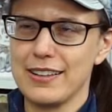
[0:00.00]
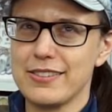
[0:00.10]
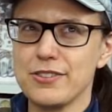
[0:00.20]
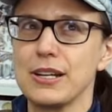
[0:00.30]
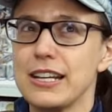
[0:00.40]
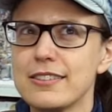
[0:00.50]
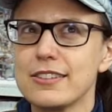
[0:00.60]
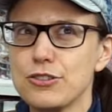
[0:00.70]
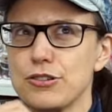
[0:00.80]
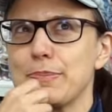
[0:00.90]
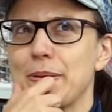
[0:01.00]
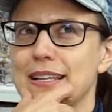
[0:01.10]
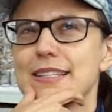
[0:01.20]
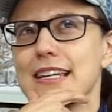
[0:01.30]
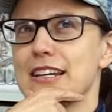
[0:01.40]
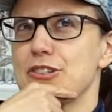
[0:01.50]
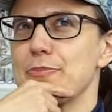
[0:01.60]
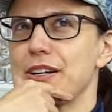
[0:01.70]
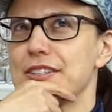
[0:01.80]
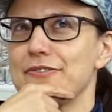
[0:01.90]
So it is a true pastiche,
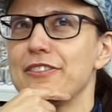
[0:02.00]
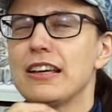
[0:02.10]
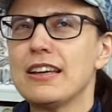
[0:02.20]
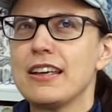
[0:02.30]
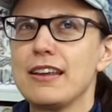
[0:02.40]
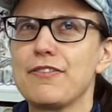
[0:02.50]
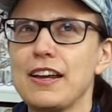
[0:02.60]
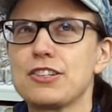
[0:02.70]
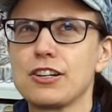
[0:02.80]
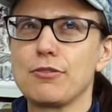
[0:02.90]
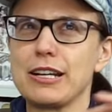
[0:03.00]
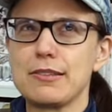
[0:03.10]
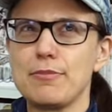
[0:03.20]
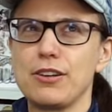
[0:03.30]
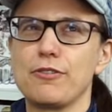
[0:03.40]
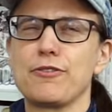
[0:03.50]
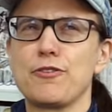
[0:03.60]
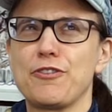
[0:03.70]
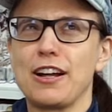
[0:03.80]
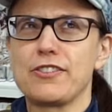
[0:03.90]
because if ancient Greece and medieval
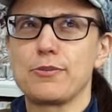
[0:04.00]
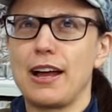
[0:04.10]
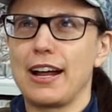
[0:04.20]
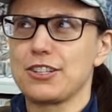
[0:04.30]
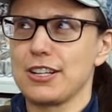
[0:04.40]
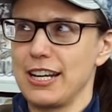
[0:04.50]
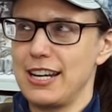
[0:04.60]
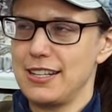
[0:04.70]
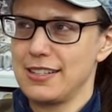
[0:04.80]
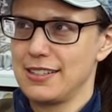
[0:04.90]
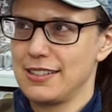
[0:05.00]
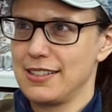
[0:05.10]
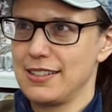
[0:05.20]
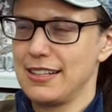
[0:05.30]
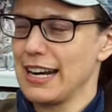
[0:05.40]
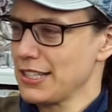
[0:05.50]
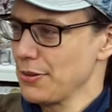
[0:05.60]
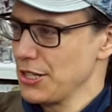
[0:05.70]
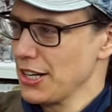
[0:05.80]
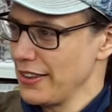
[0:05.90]
France were actually next to
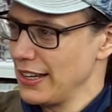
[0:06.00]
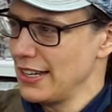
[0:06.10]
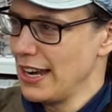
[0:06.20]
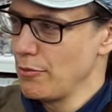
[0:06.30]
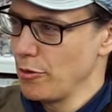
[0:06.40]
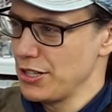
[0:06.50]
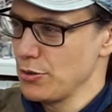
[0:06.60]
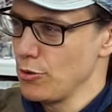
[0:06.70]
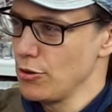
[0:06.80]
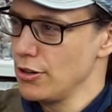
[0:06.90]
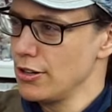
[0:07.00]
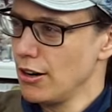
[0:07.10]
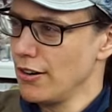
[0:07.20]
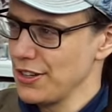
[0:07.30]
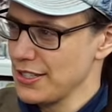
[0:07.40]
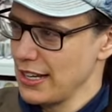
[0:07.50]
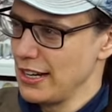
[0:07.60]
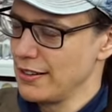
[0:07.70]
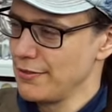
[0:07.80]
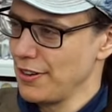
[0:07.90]
each other and went to war,
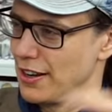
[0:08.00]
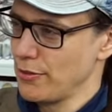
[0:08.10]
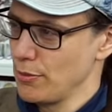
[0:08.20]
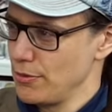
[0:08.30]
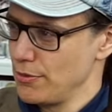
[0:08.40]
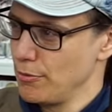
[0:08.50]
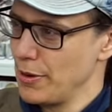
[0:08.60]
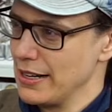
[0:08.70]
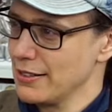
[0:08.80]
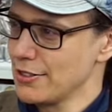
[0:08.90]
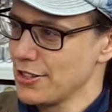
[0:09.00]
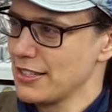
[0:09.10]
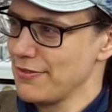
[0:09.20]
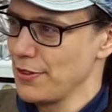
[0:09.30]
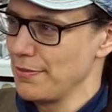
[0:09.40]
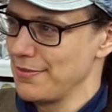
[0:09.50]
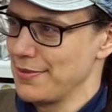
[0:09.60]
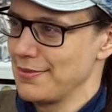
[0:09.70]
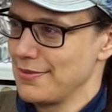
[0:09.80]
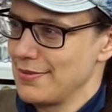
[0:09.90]
obviously France will win just from
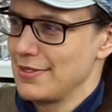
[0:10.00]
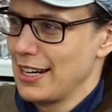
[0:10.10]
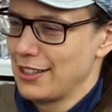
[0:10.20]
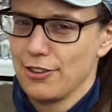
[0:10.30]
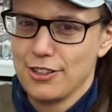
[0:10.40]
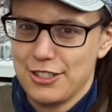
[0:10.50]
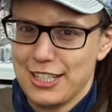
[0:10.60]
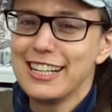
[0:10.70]
technology.